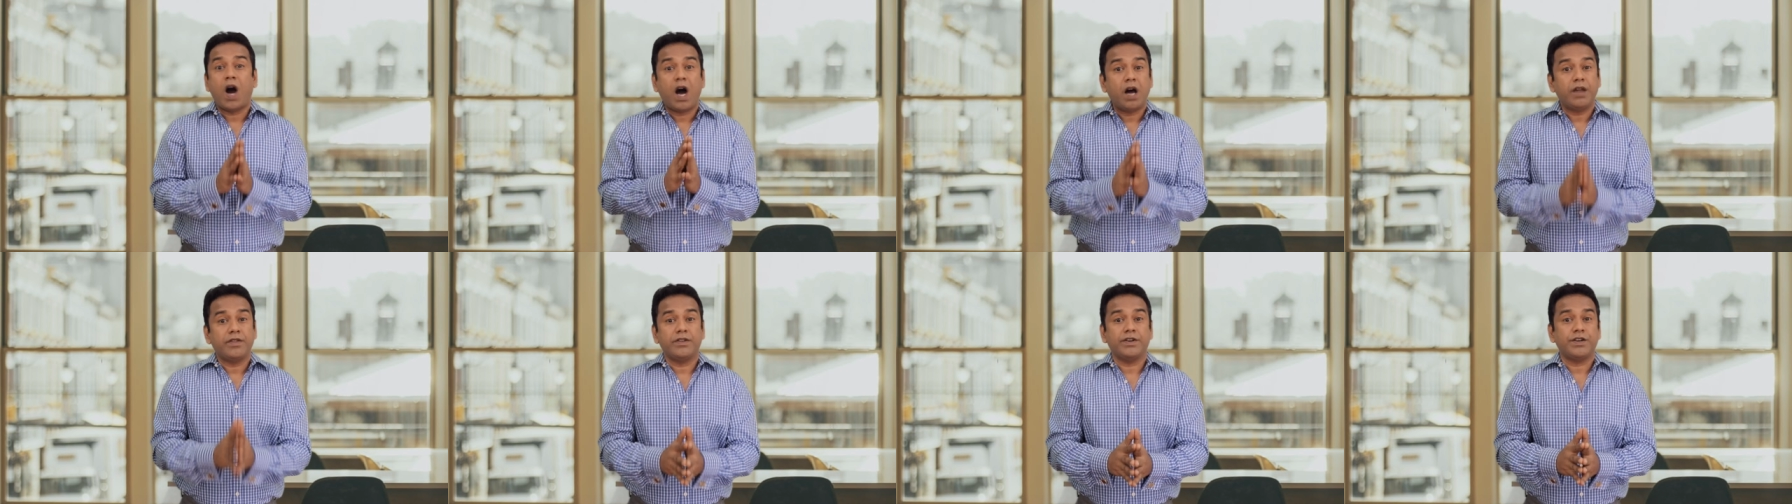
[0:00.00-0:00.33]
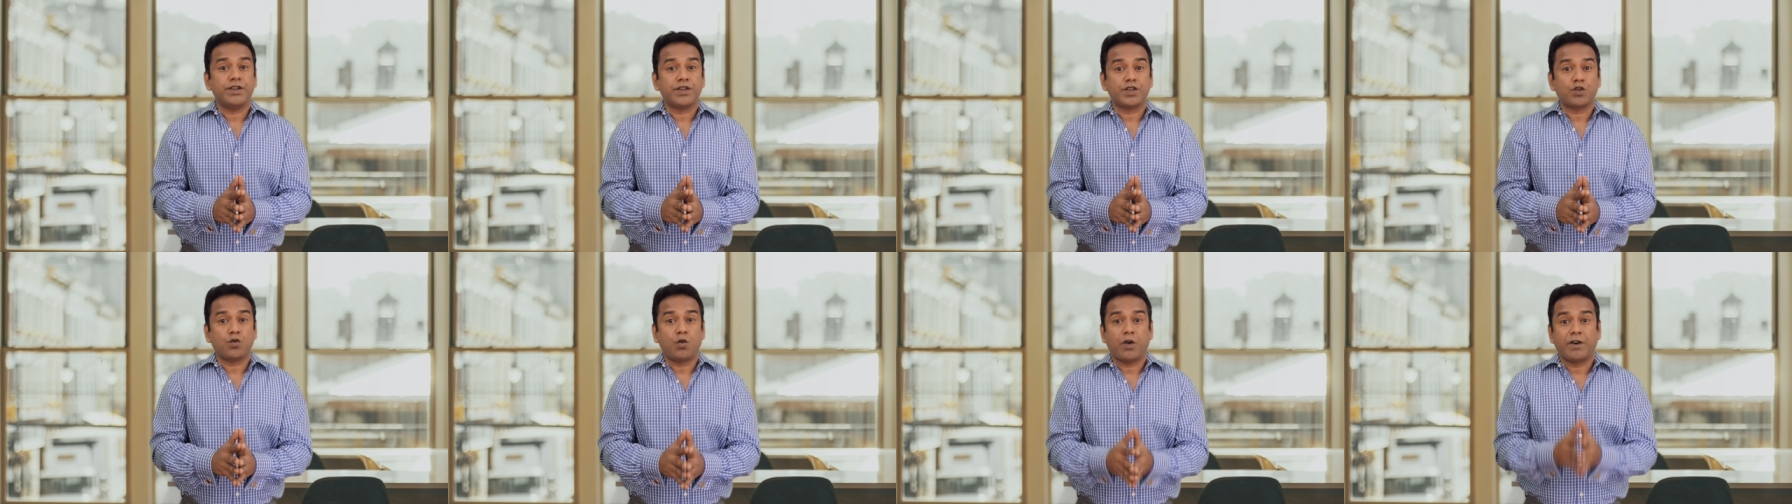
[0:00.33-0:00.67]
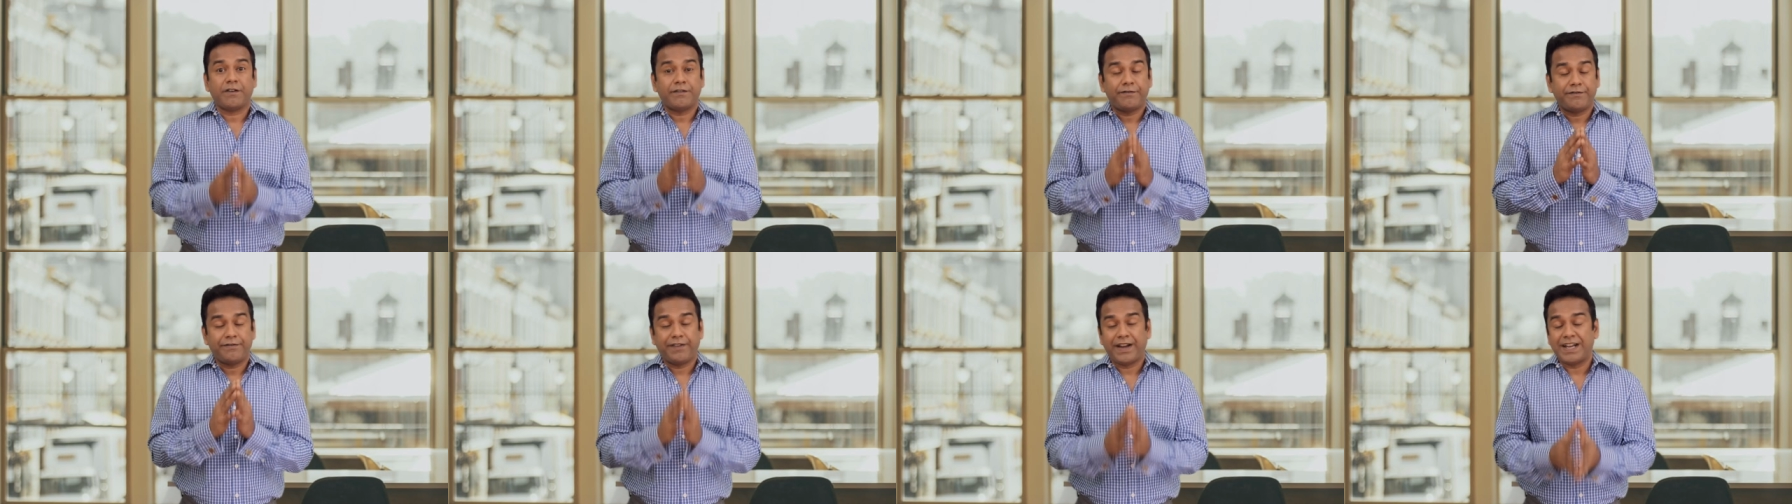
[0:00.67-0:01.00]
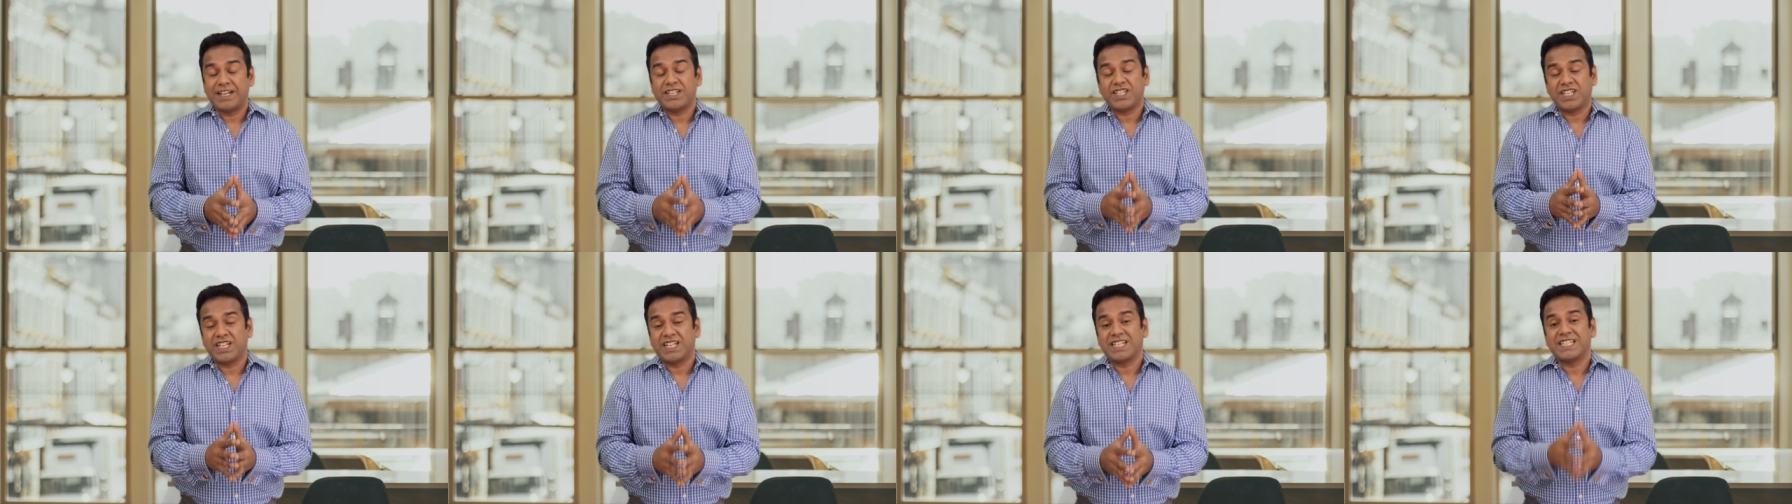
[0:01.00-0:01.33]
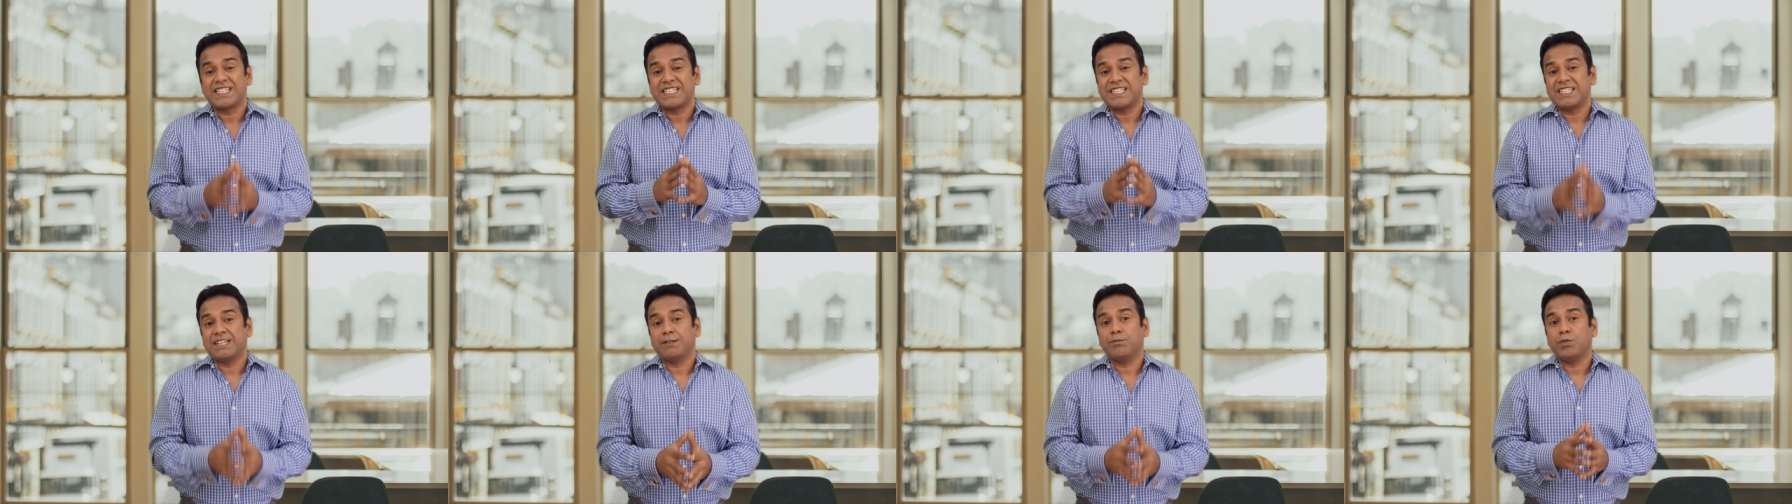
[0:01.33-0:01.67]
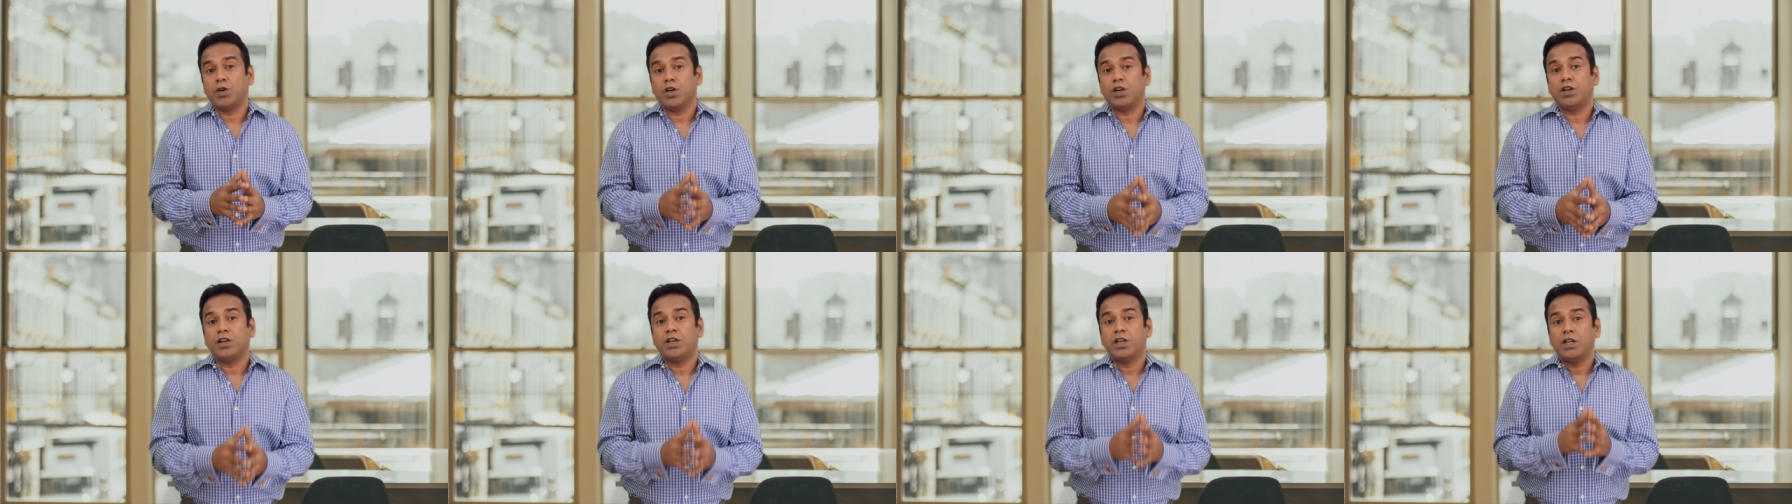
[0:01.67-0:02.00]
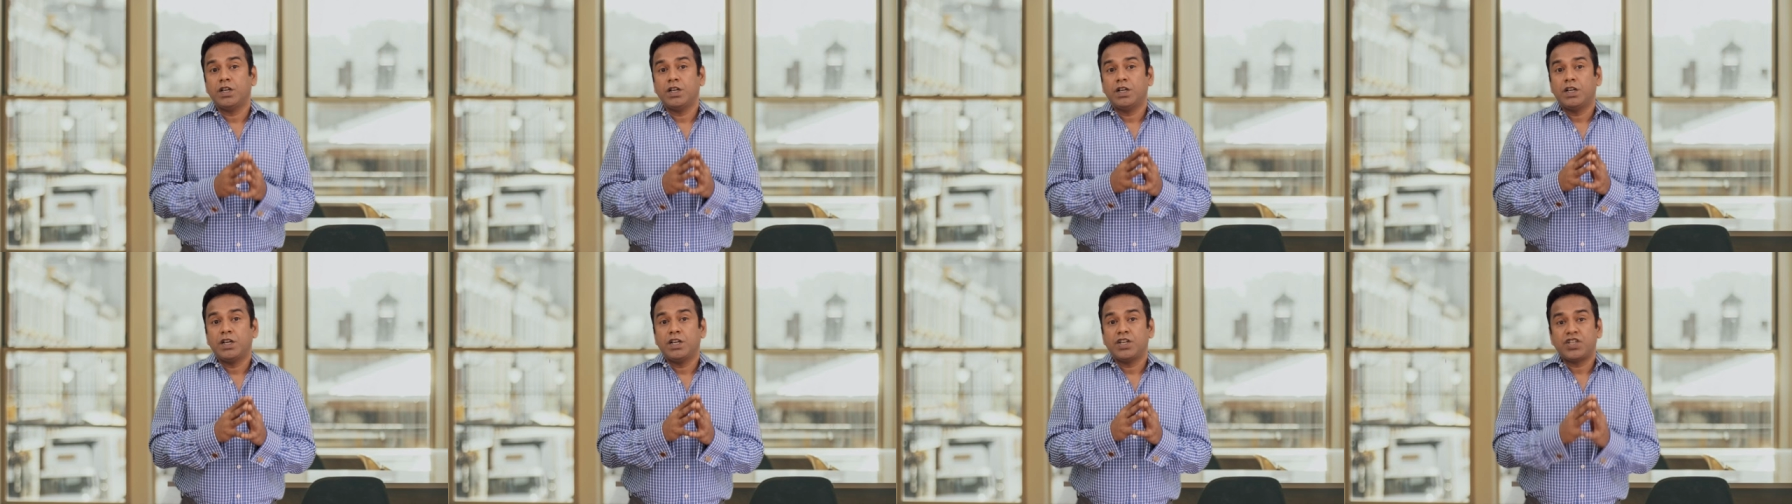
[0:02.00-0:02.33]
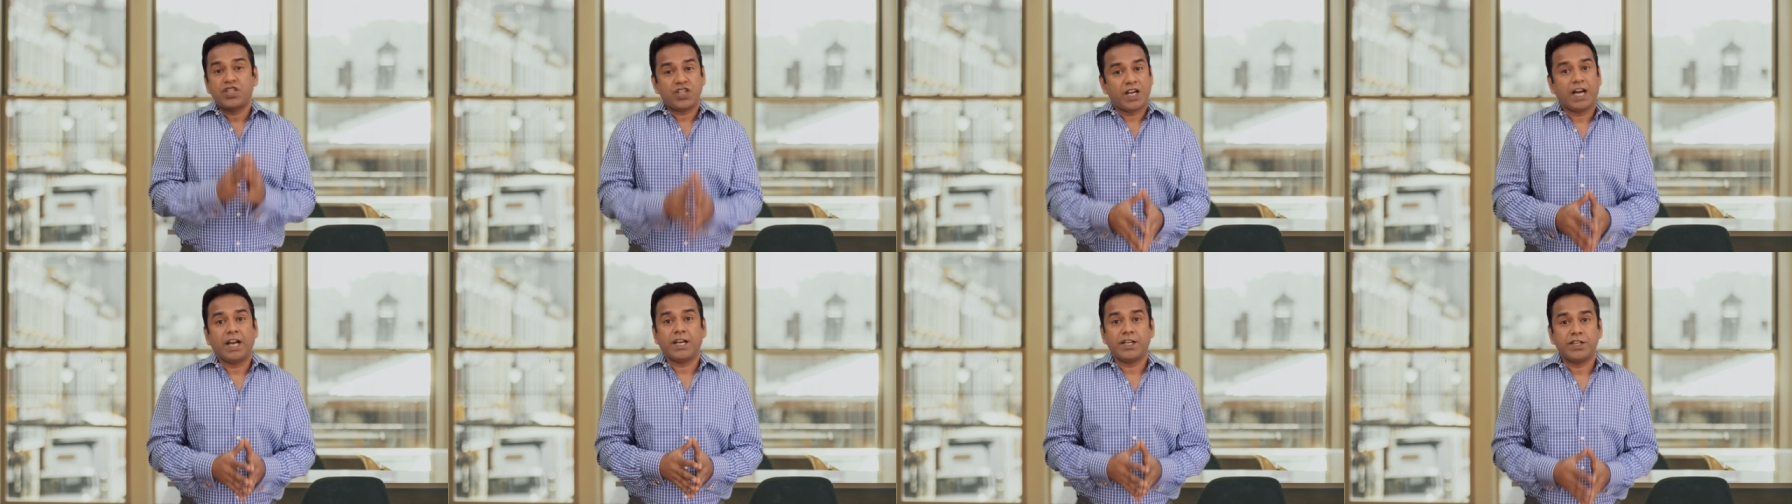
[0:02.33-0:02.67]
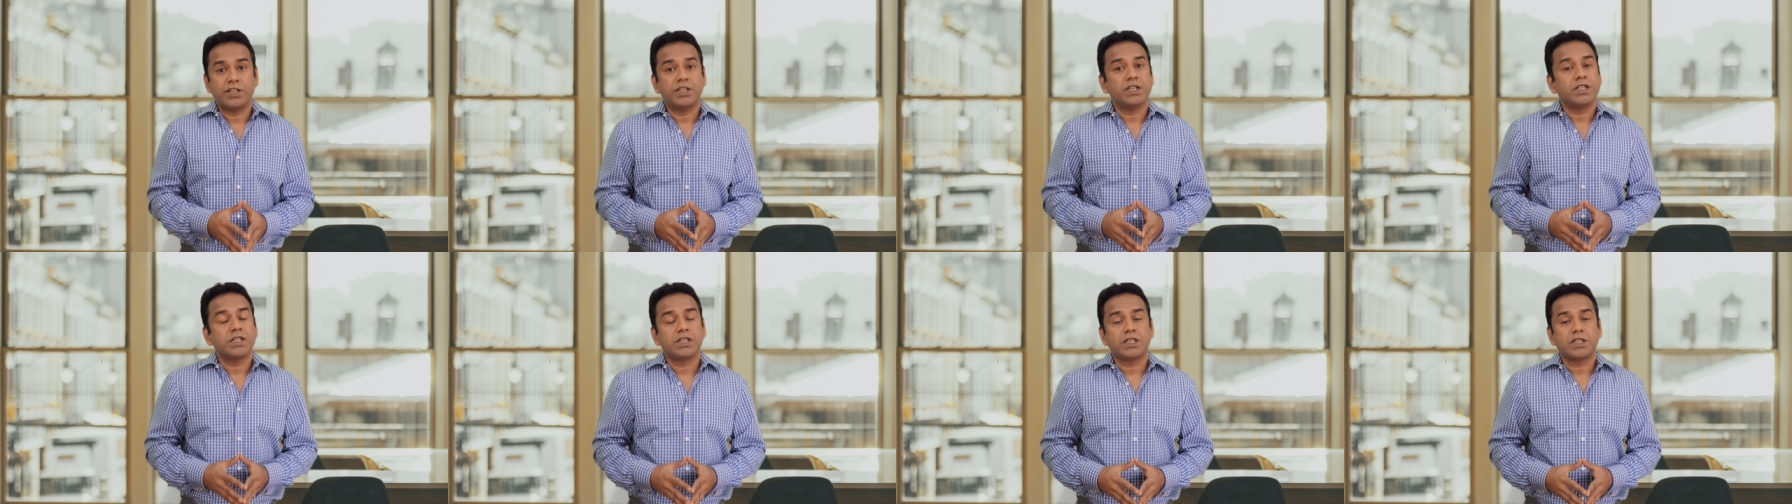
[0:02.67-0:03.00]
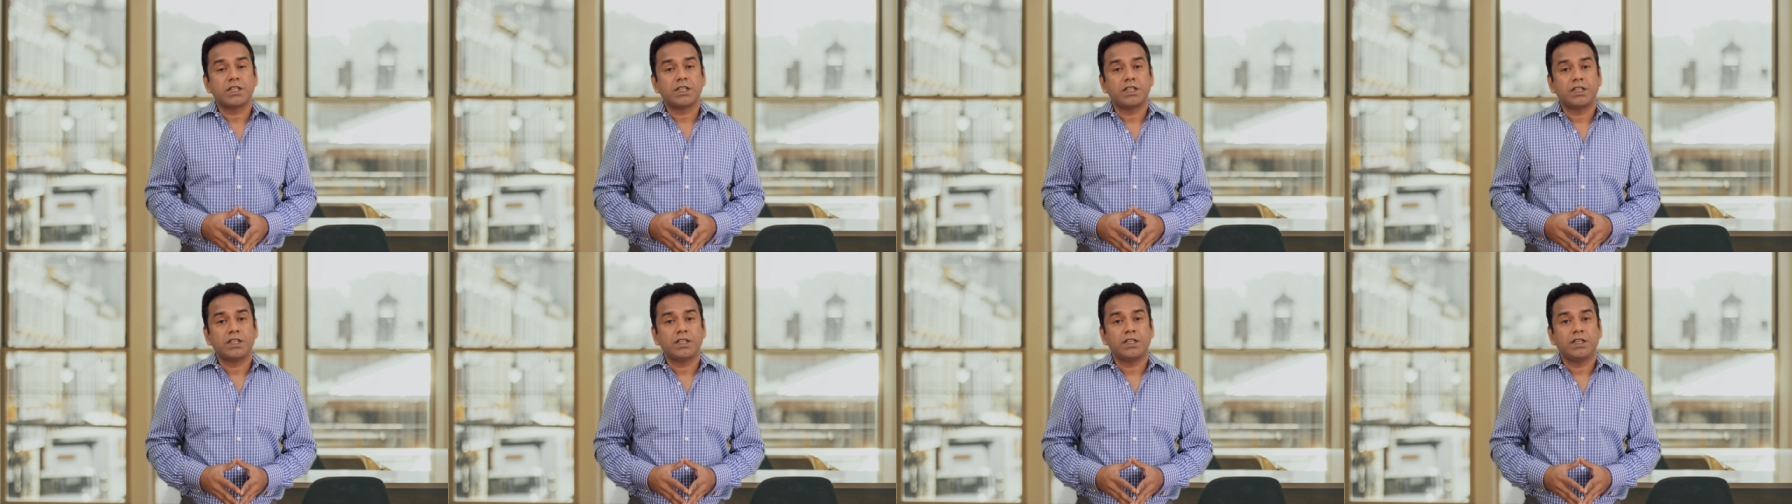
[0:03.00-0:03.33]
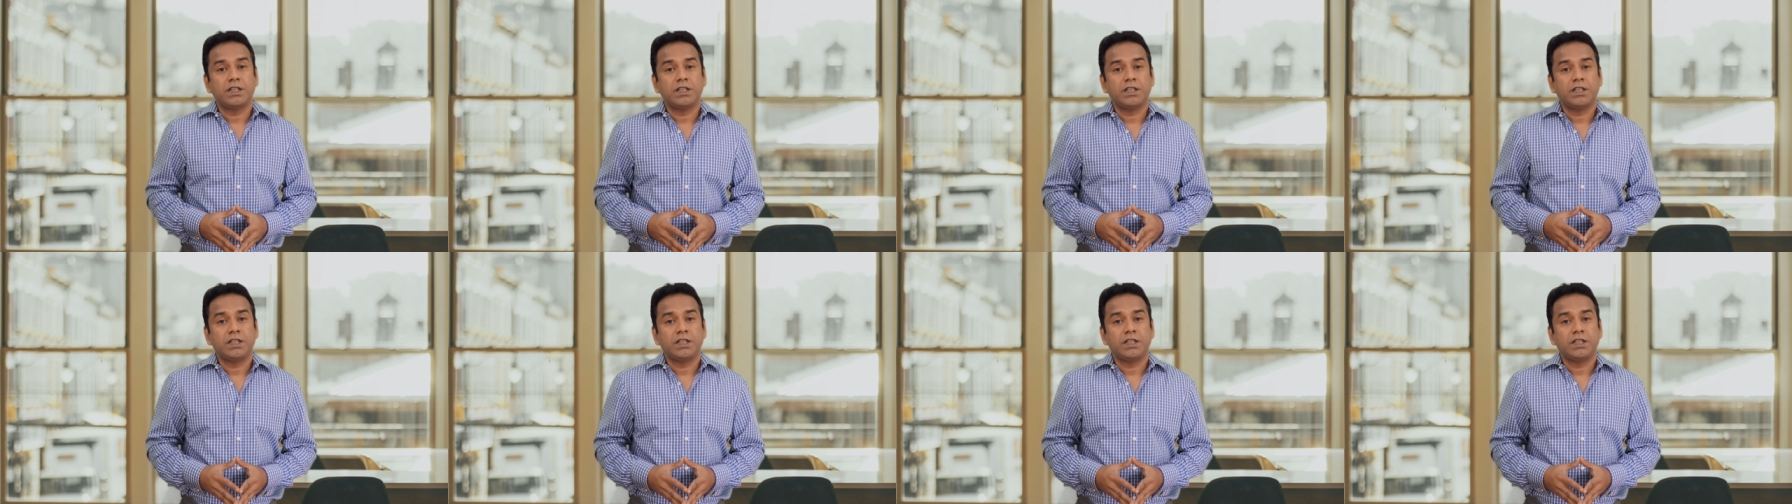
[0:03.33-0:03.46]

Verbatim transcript: others who are facing similar challenges.